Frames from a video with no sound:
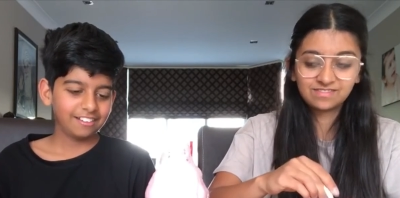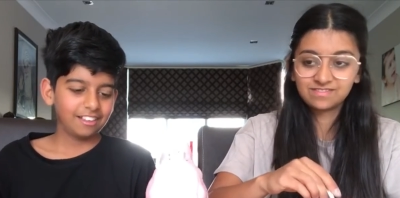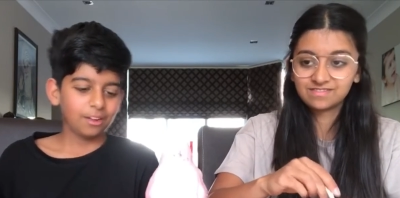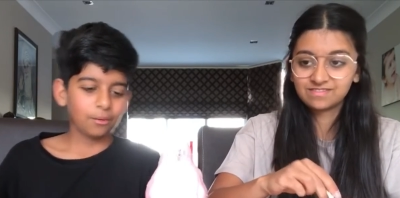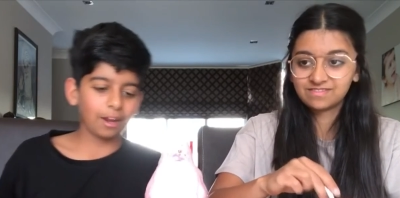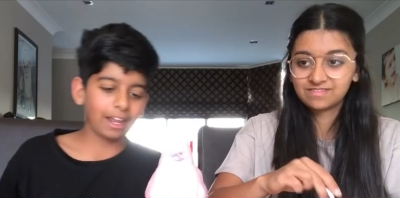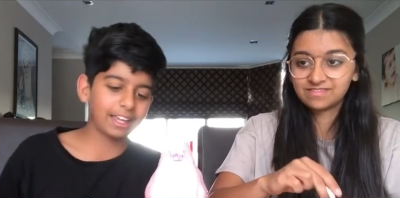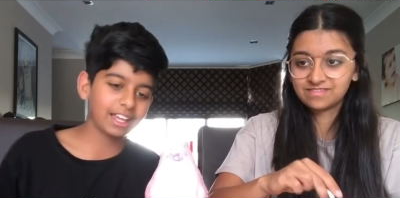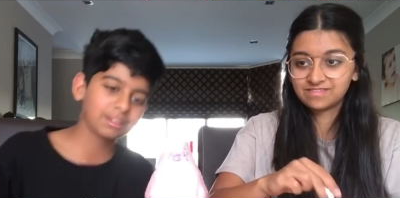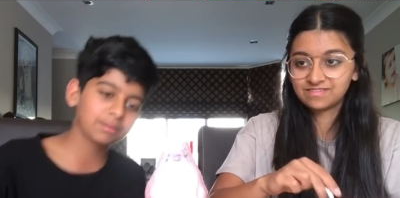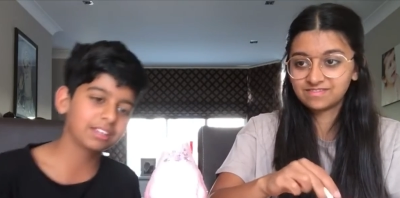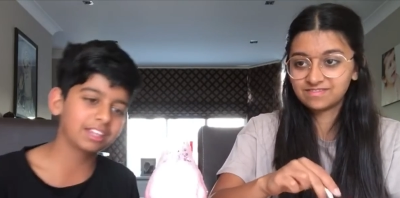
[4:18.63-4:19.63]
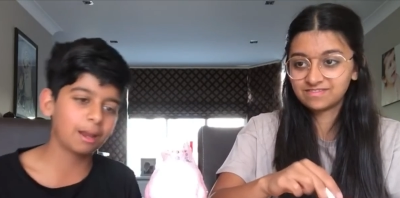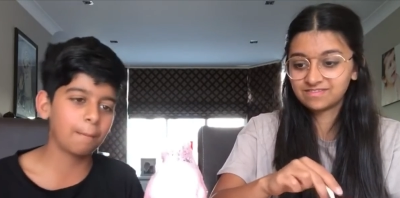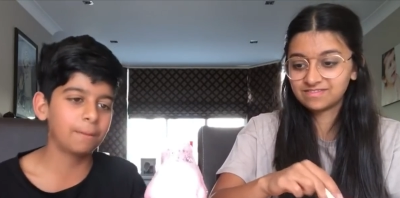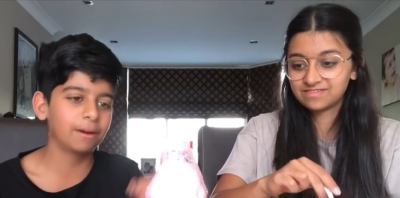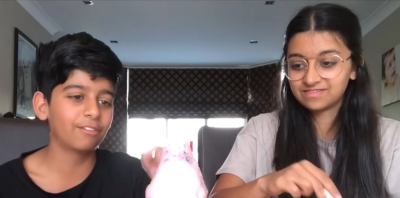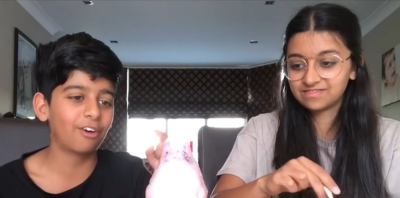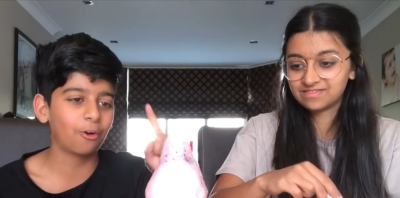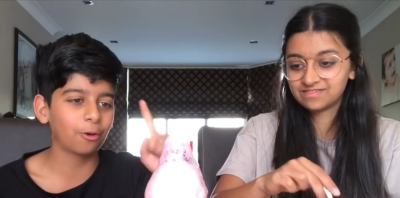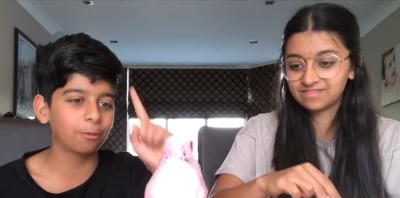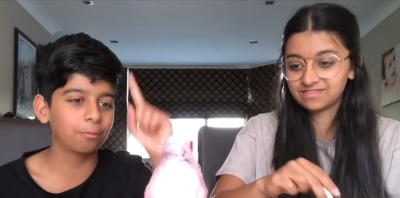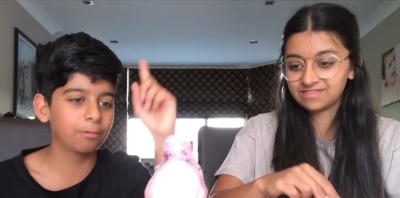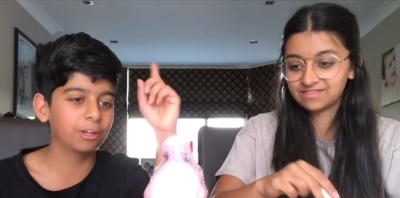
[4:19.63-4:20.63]
Speaker 1: Well, I guess we did it a bit
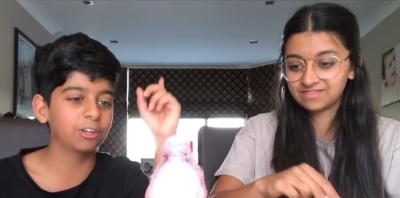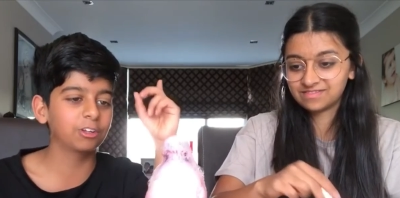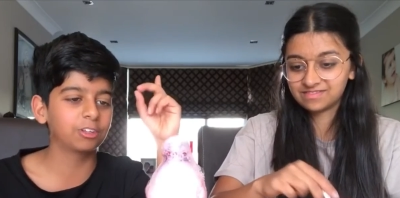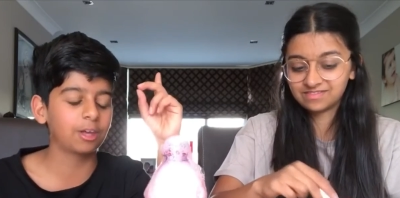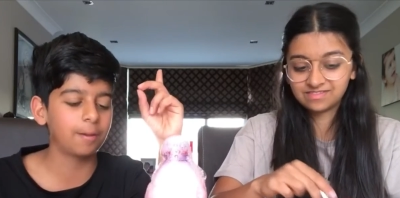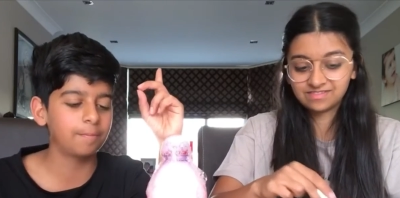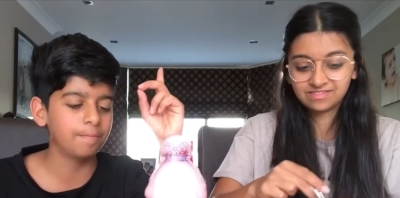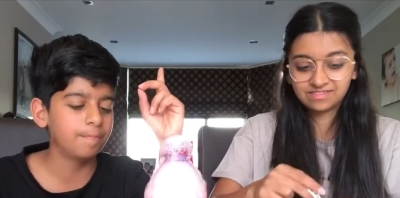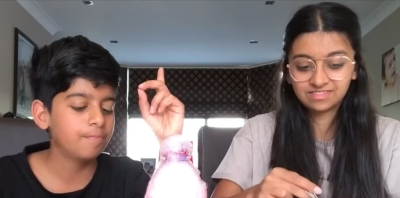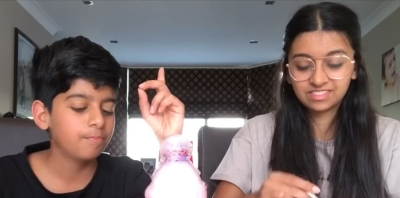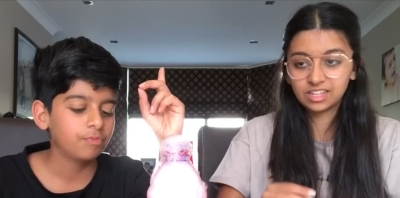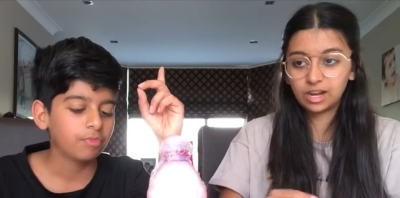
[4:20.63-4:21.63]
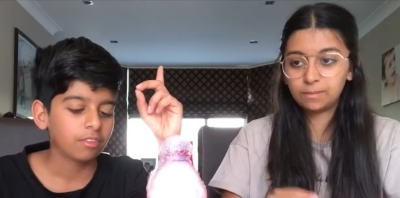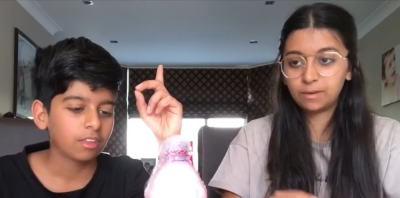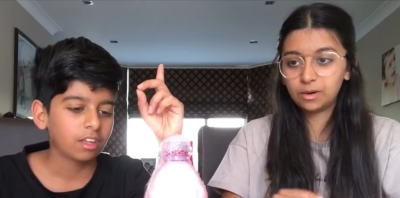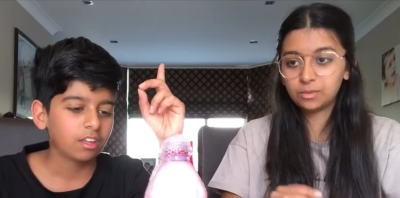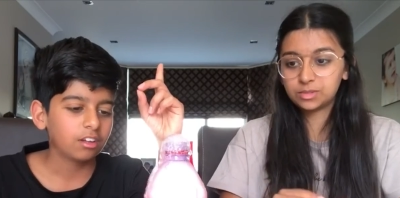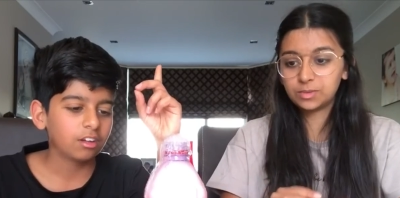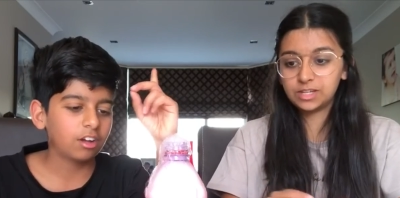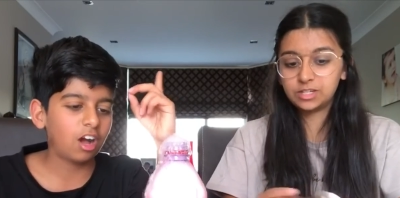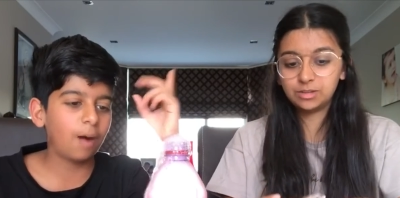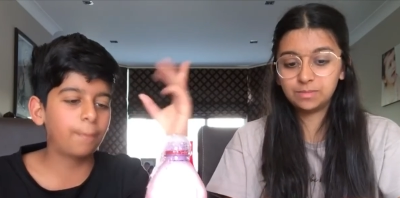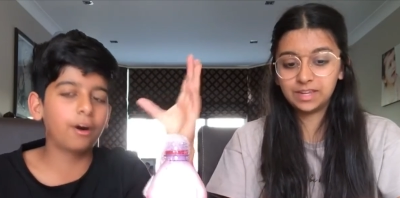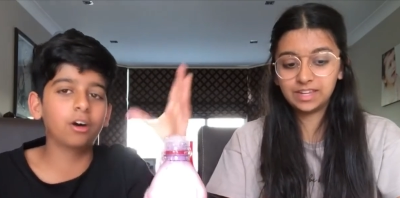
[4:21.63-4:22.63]
wrong because um, our bottle was way too
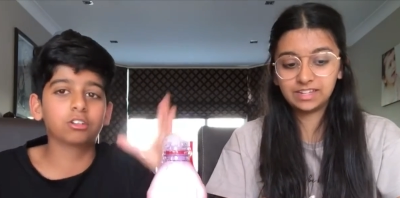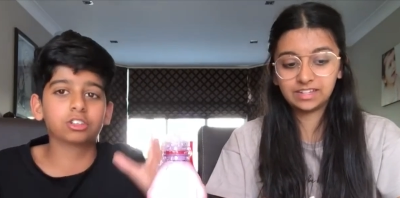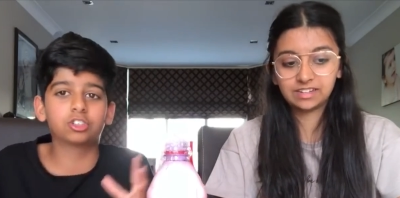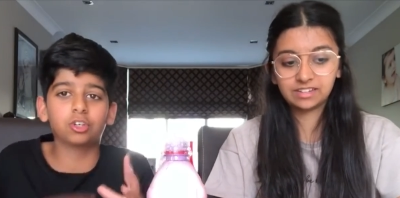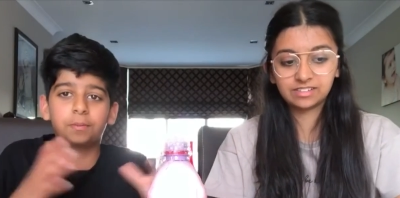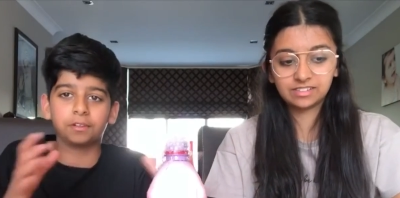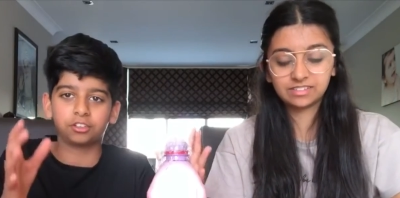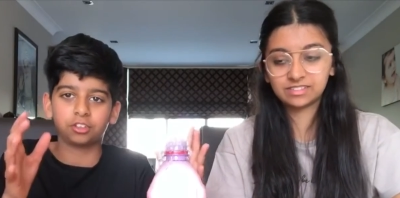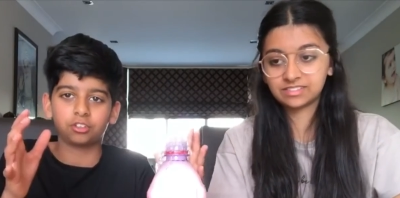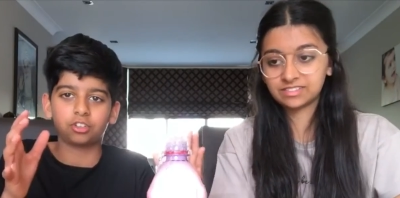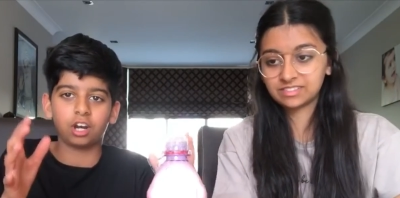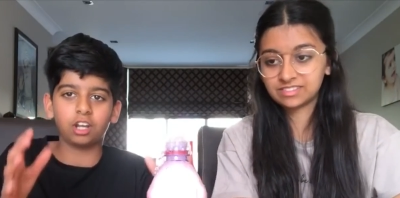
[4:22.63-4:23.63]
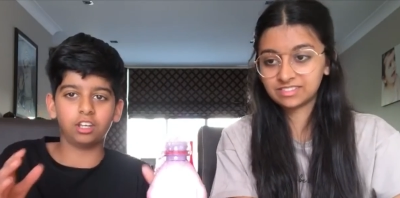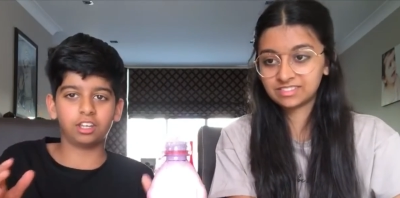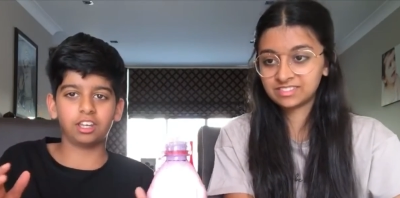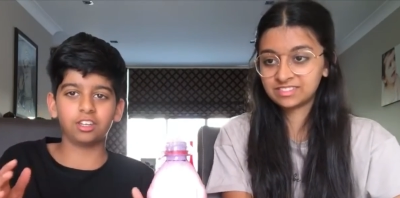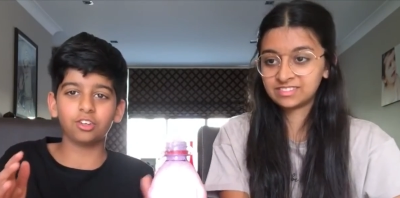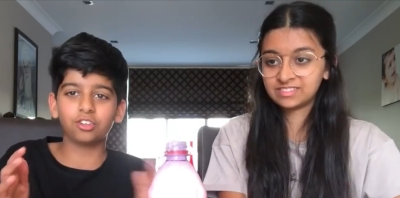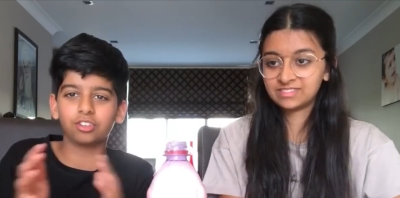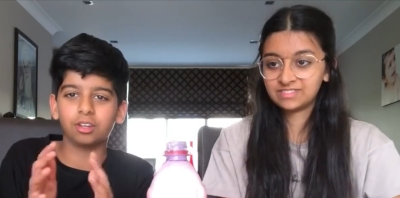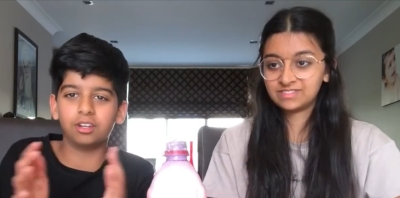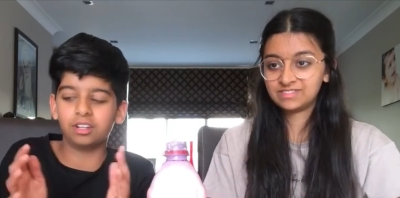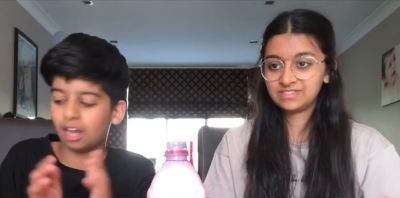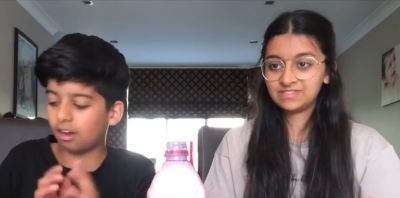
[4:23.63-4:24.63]
our big. Our bottle was too big, so try use a
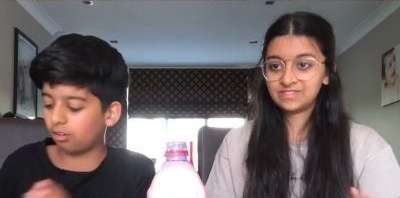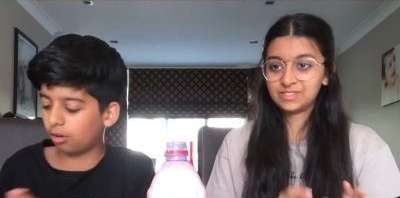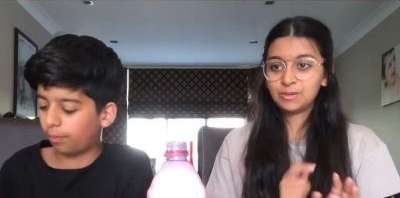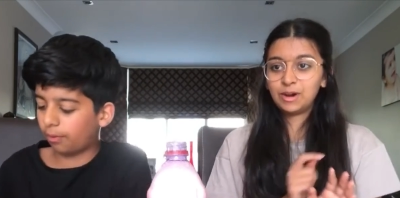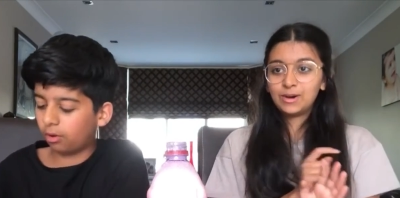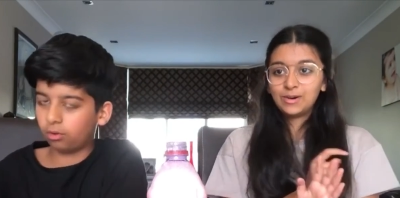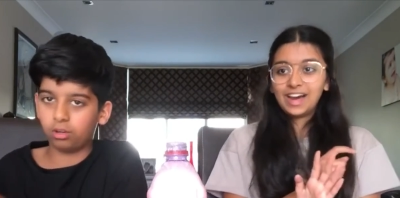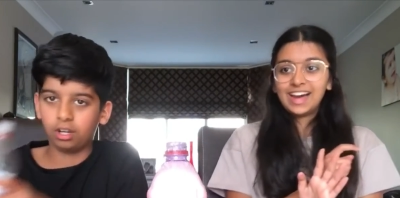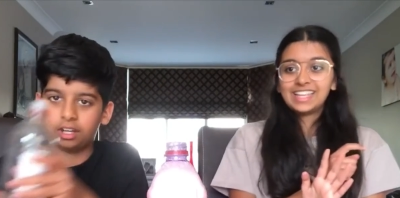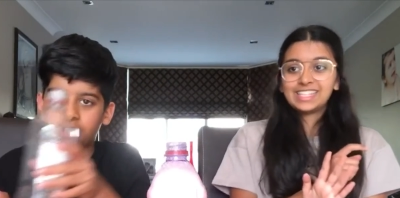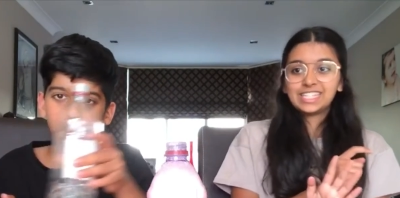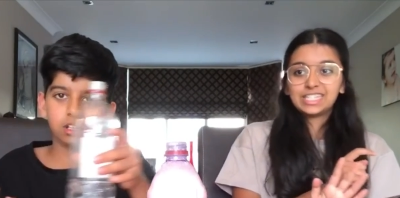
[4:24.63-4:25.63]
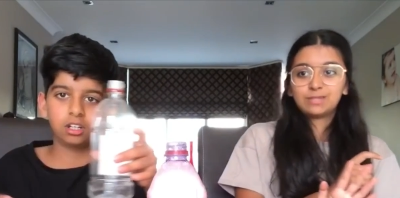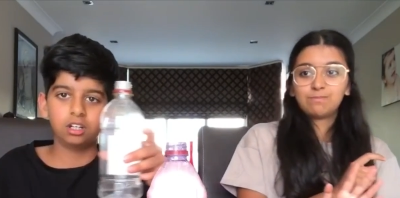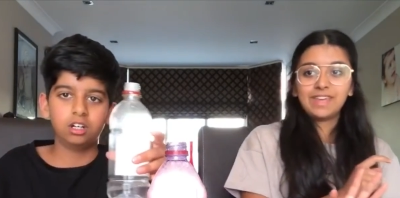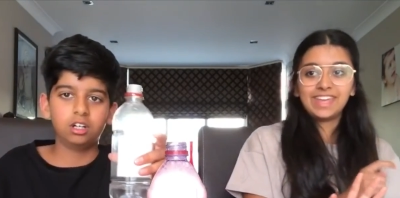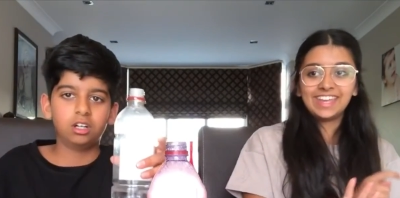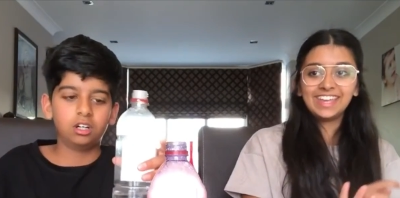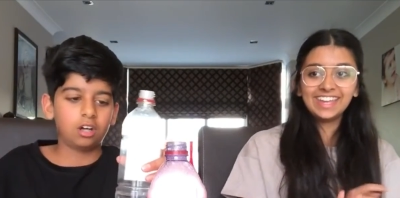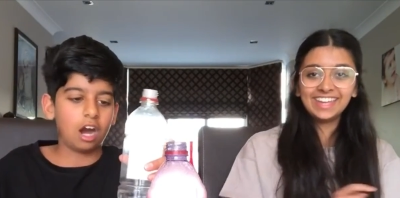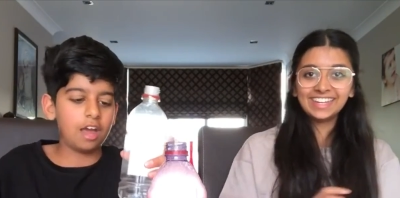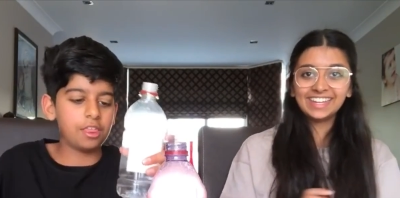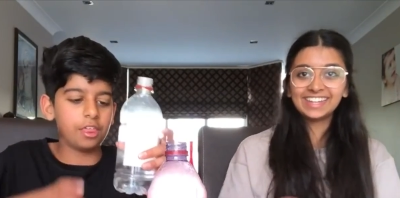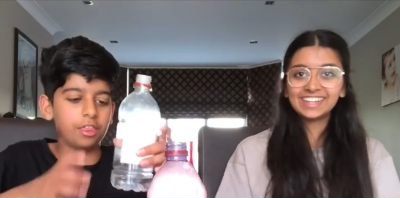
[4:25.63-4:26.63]
narrow Whoa, bottle. Whoa, it's spit.
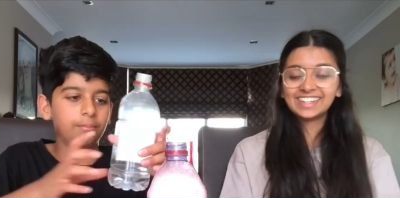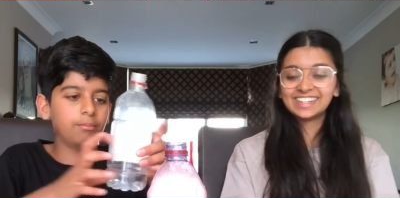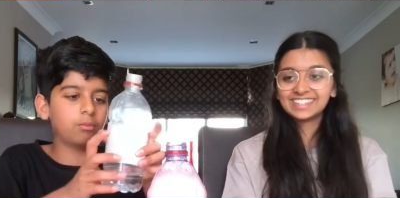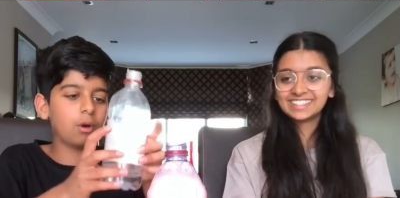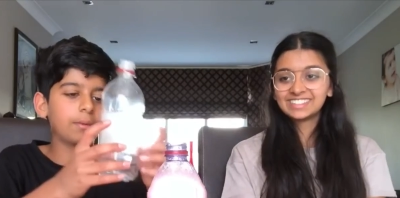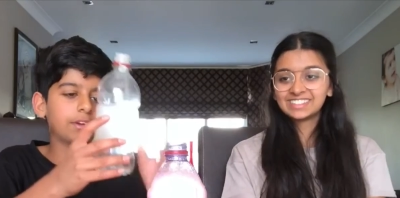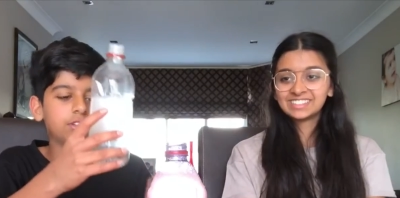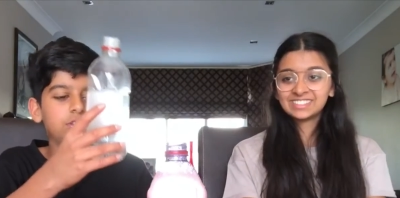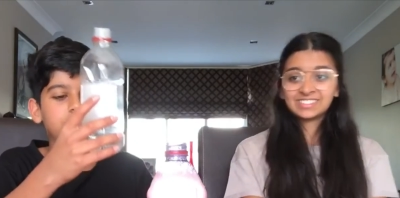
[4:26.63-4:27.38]
Either, well, we could use